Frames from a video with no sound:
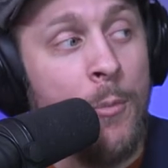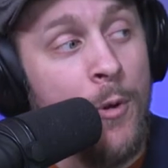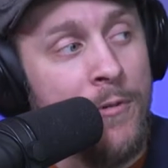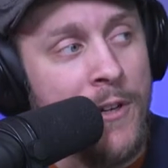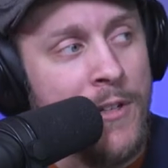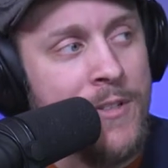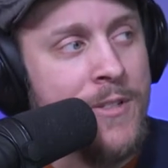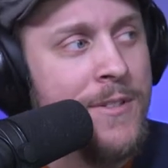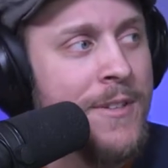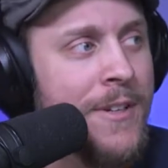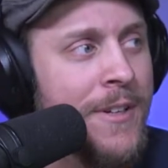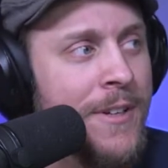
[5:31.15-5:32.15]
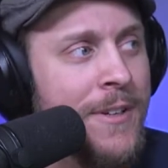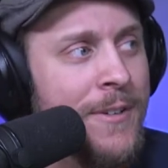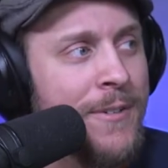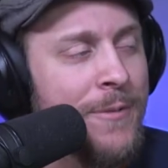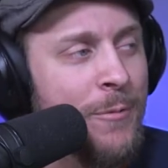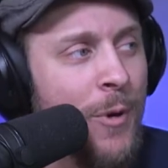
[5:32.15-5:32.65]
movies.
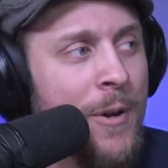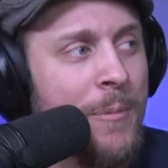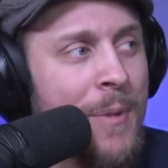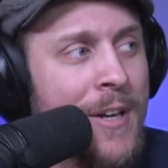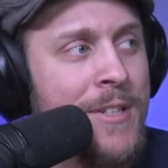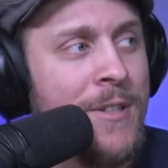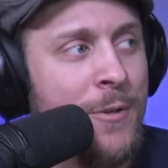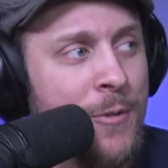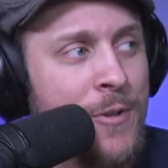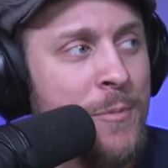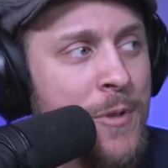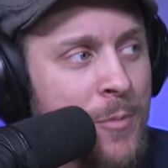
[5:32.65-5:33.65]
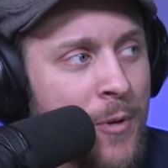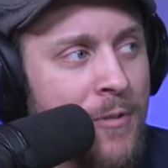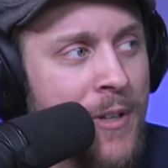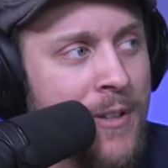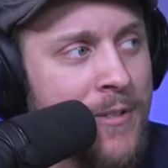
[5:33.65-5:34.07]
What makes a Christmas movie?